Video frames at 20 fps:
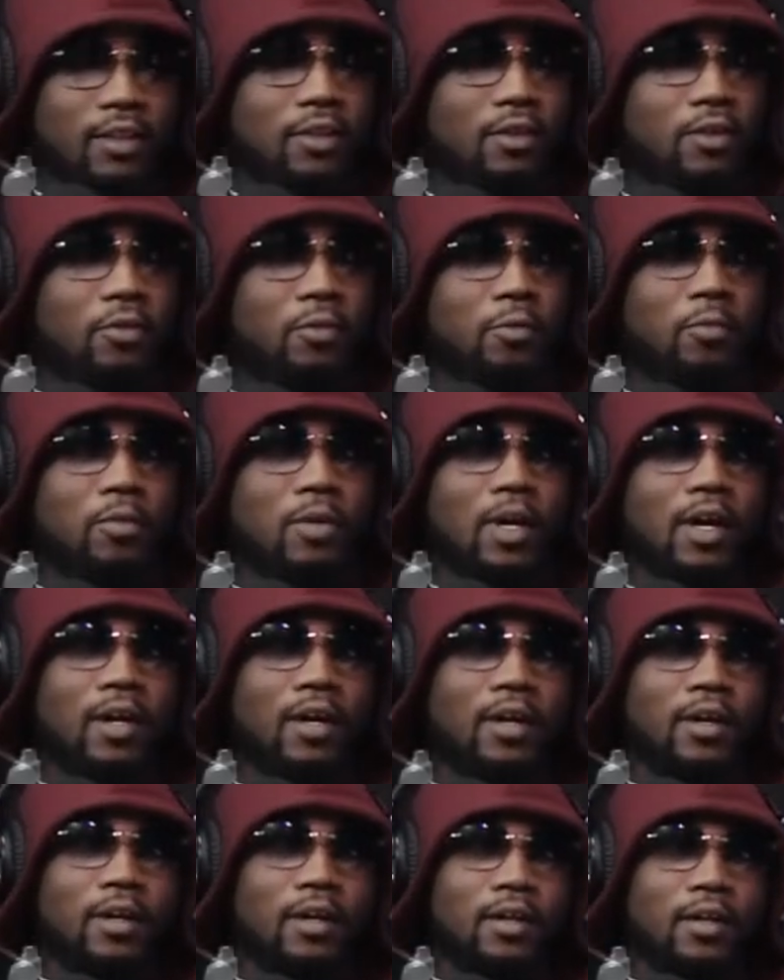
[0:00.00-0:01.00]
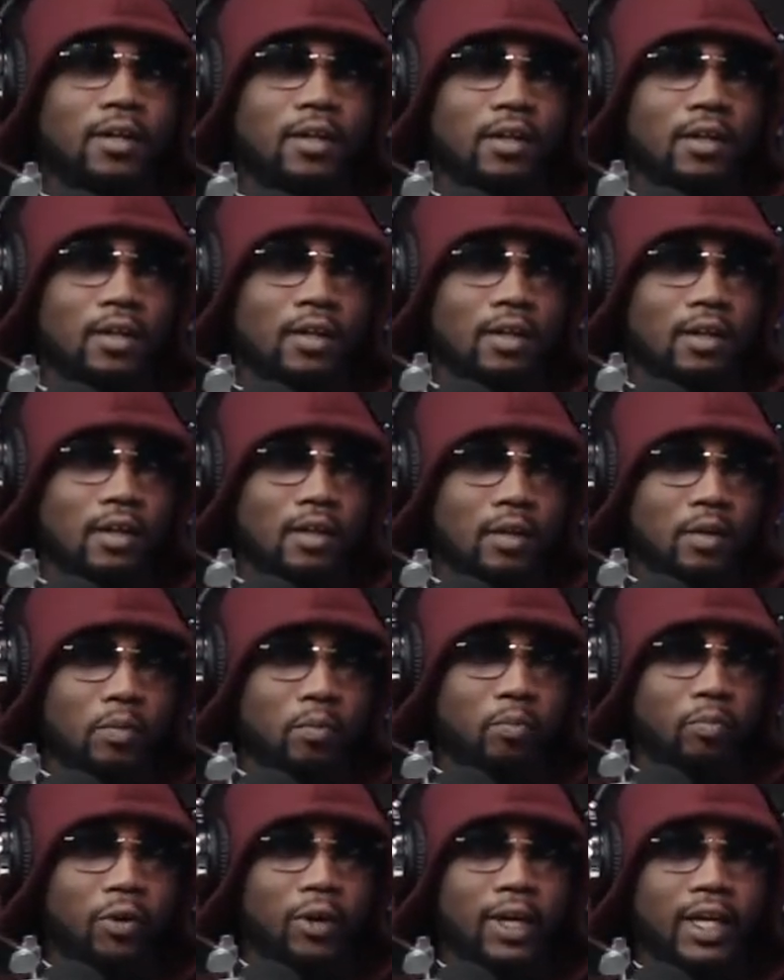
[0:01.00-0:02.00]
you
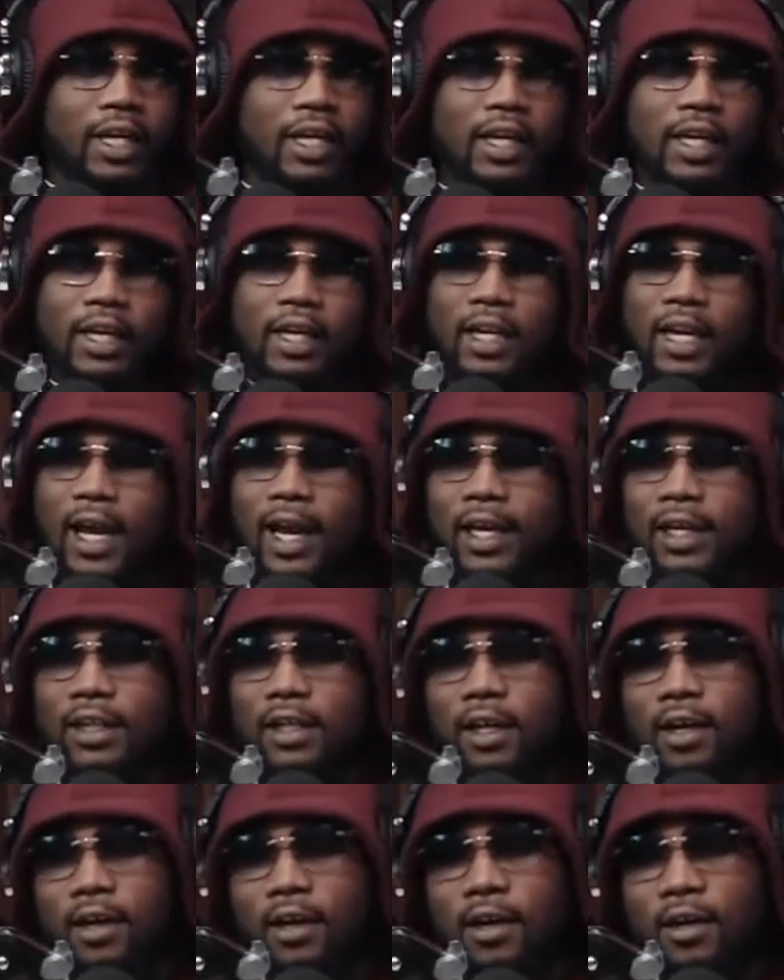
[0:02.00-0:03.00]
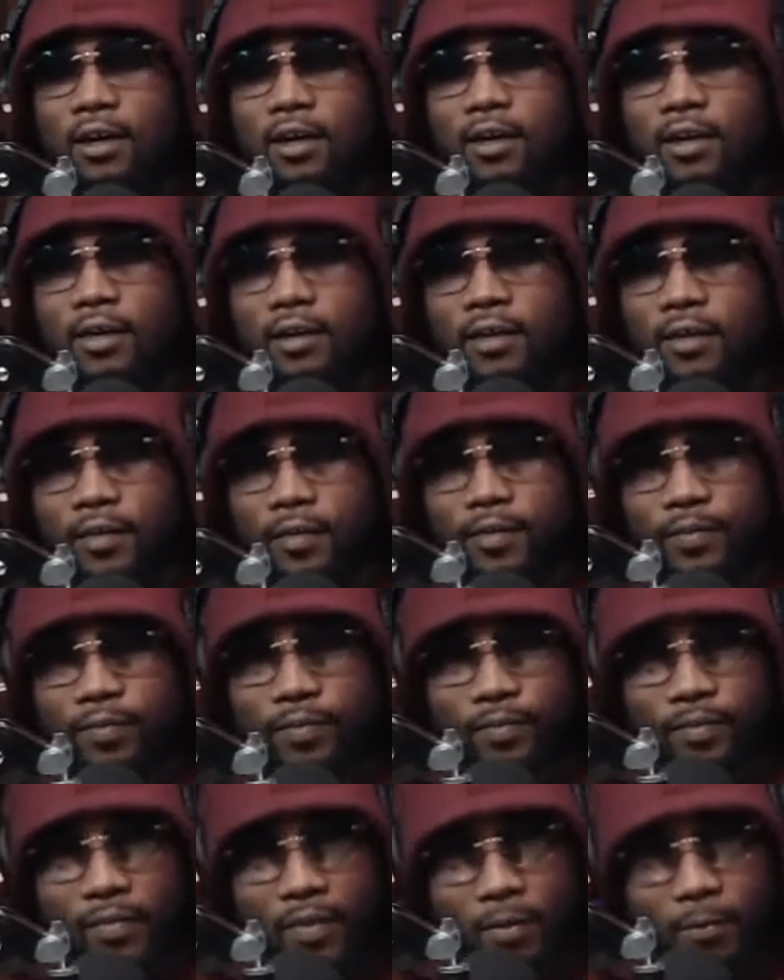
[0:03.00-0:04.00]
bringing in that,
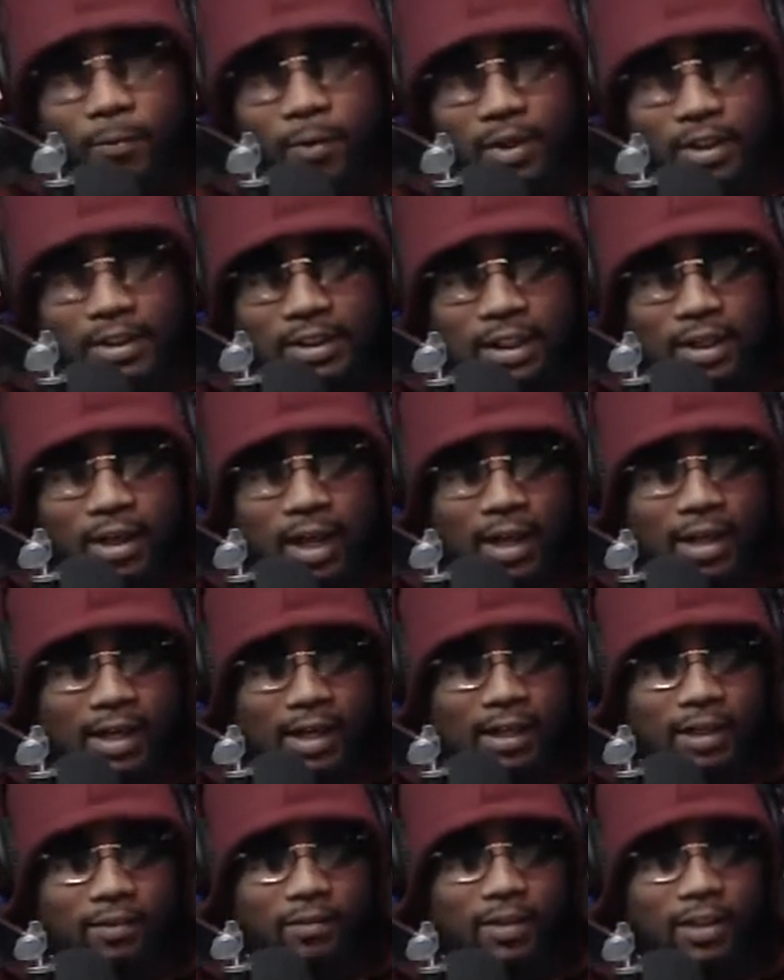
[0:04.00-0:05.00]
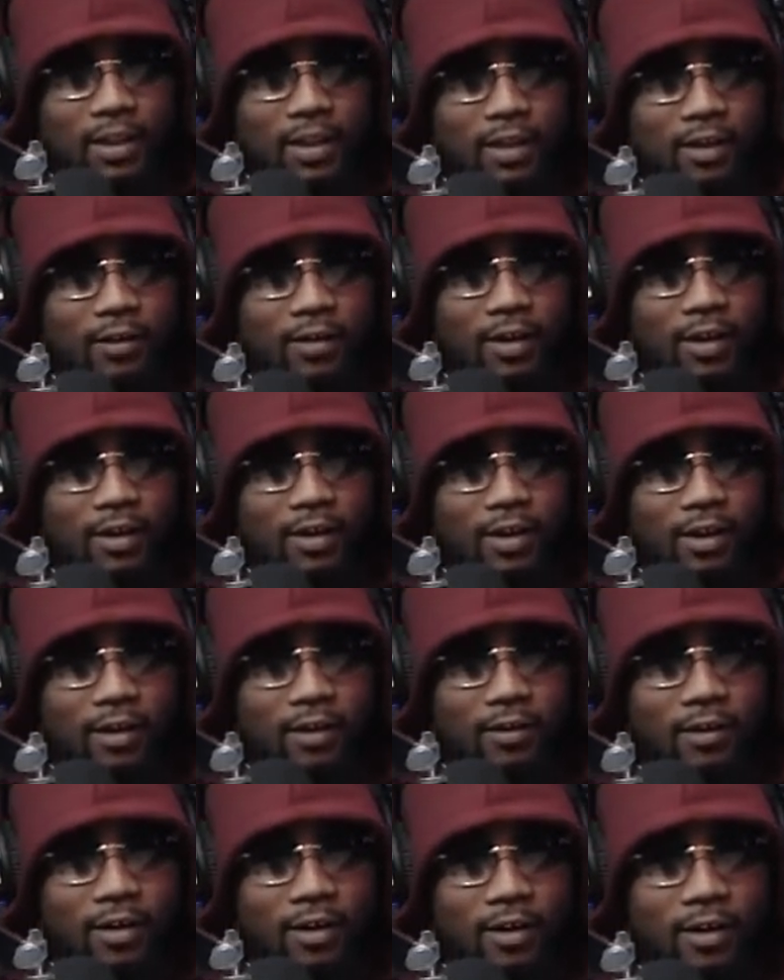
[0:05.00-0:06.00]
what is that? I can't even think right
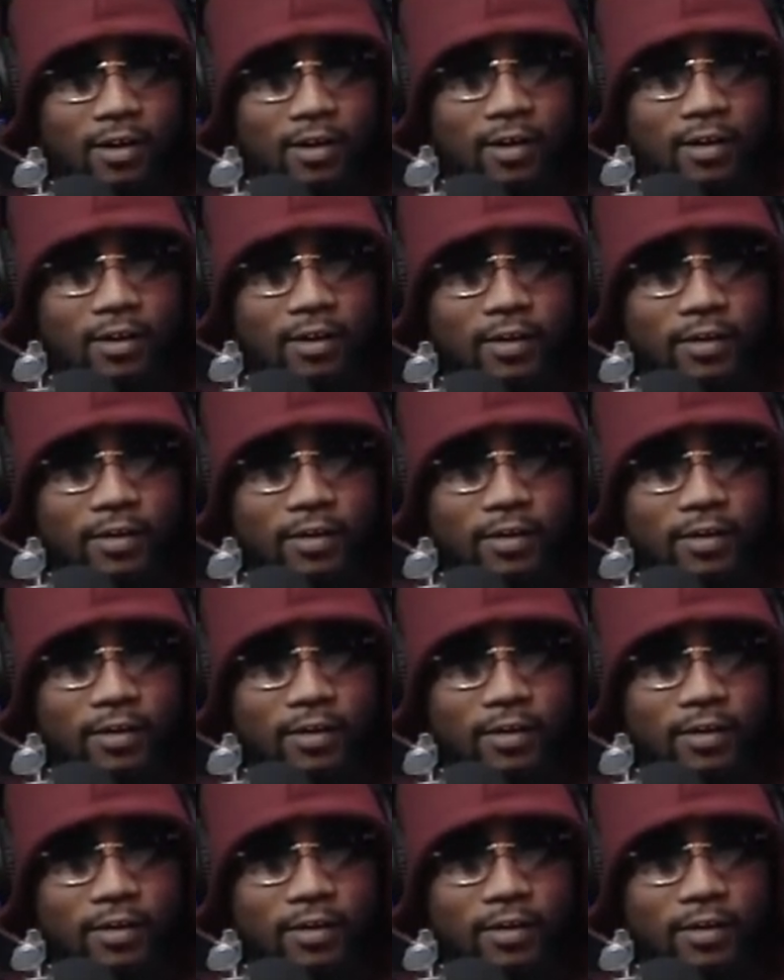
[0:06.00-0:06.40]
now.